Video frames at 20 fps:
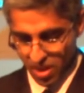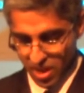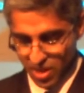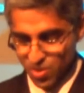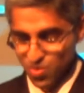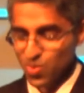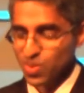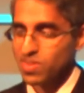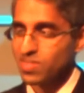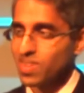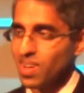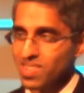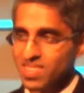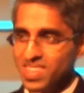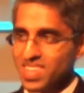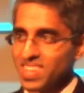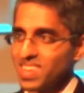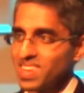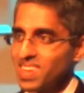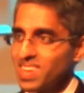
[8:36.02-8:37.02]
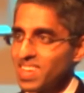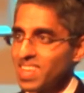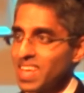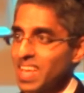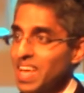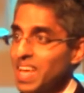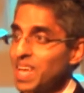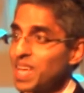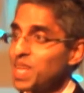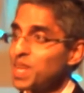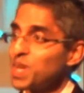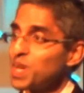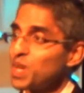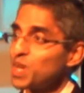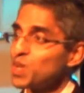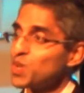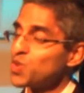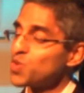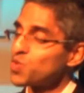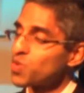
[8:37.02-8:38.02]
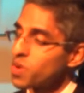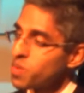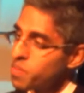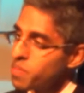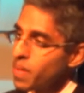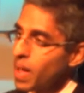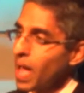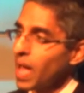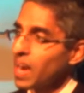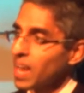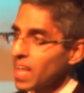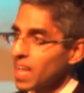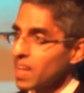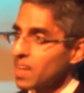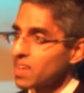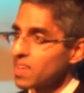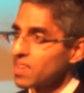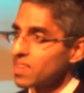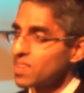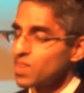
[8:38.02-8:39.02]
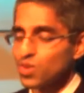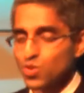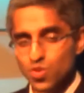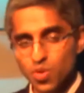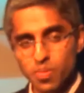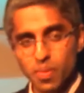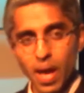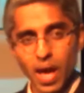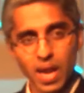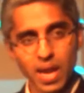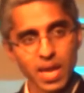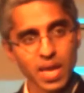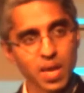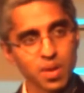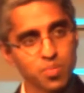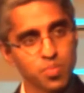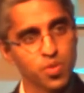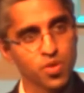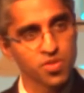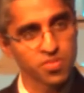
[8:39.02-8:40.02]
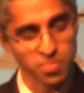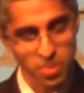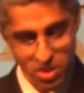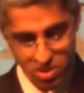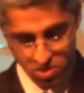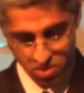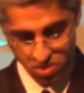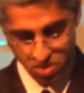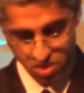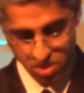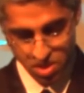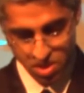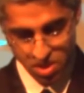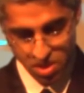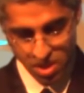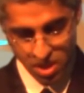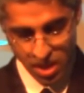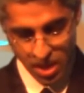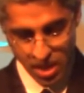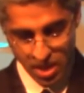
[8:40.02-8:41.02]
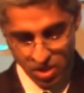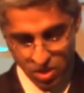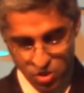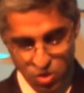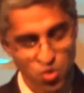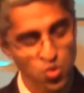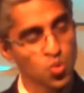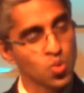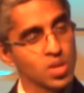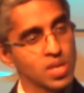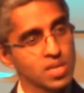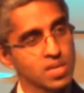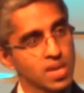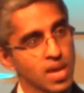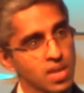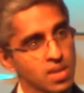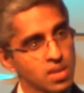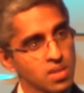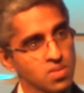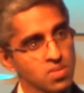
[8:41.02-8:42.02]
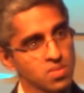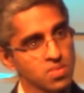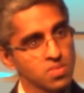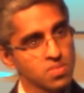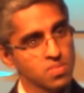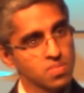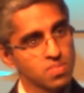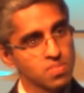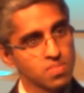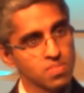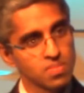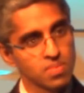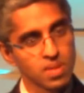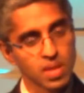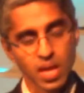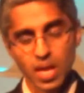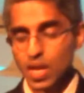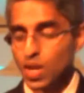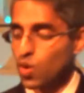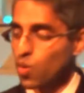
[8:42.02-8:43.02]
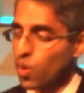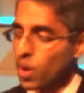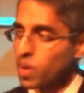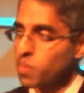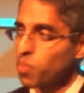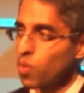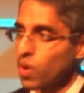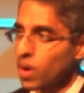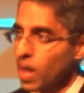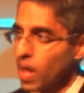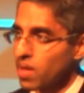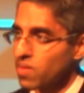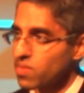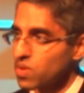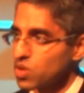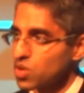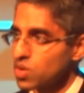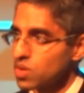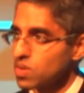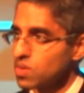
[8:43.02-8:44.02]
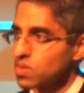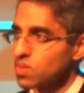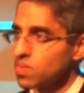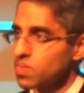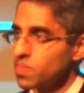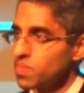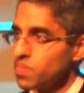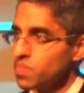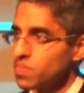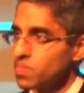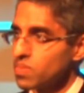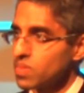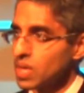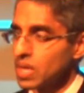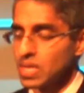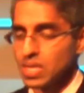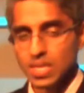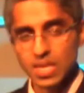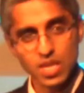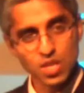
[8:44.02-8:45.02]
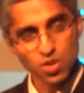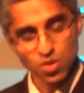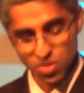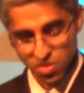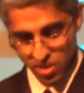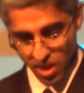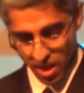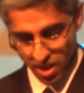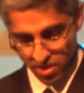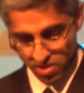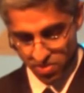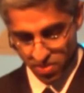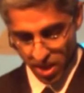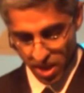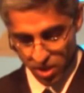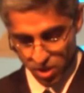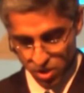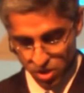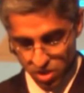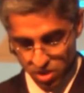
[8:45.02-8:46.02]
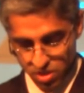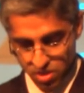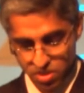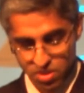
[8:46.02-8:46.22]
has resulted in dramatic improvements in school attendance, in grade point averages, in teacher satisfaction,